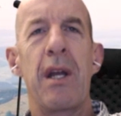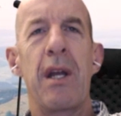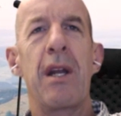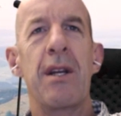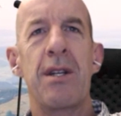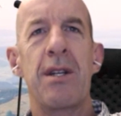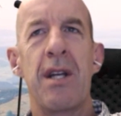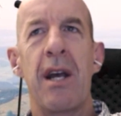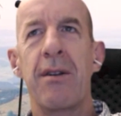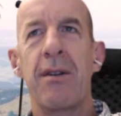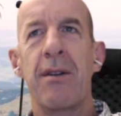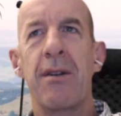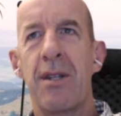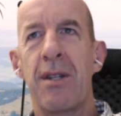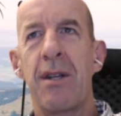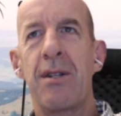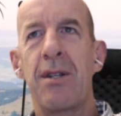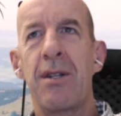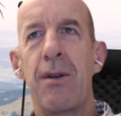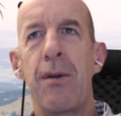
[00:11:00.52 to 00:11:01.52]
channels
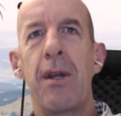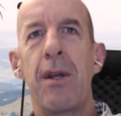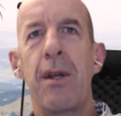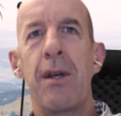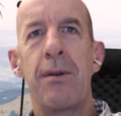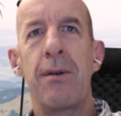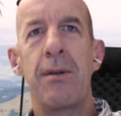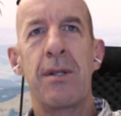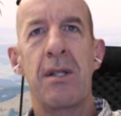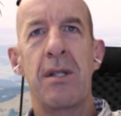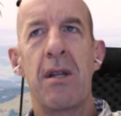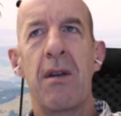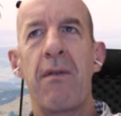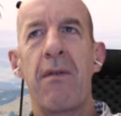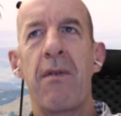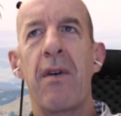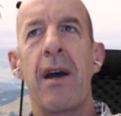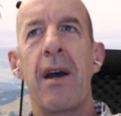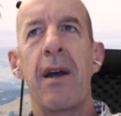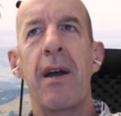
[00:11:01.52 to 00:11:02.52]
that you use to
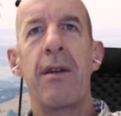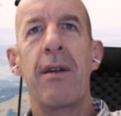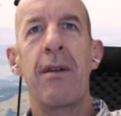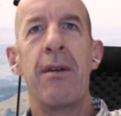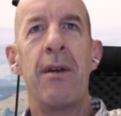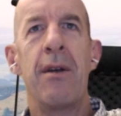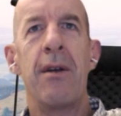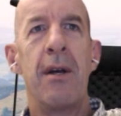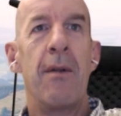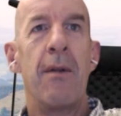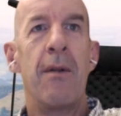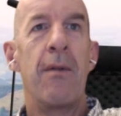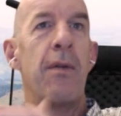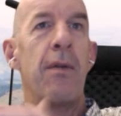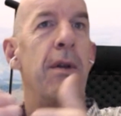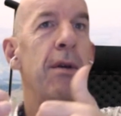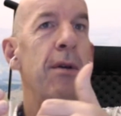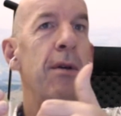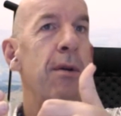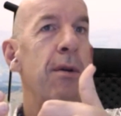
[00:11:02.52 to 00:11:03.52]
find
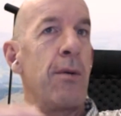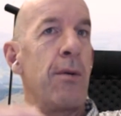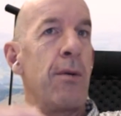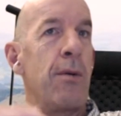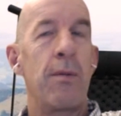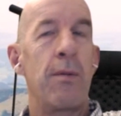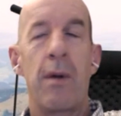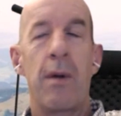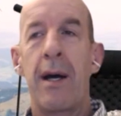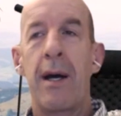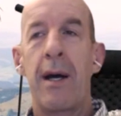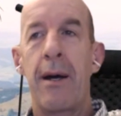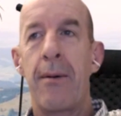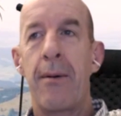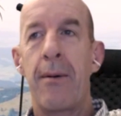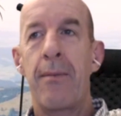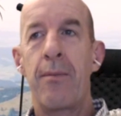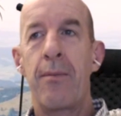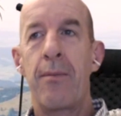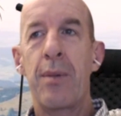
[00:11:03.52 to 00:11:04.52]
new uh,
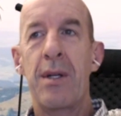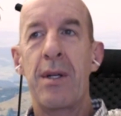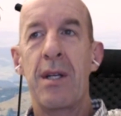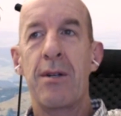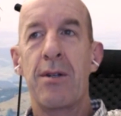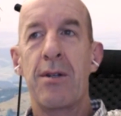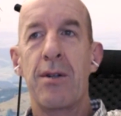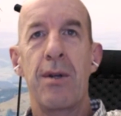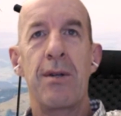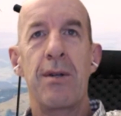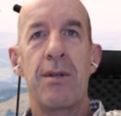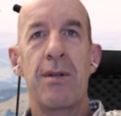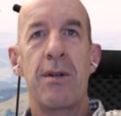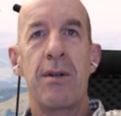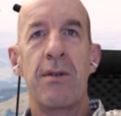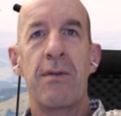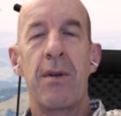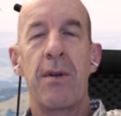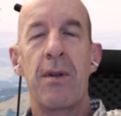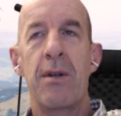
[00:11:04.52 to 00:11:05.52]
potential users
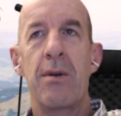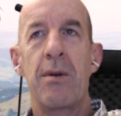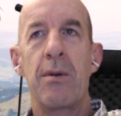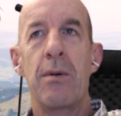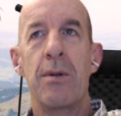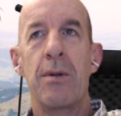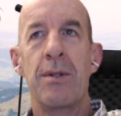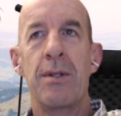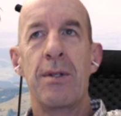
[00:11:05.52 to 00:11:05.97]
for the tools?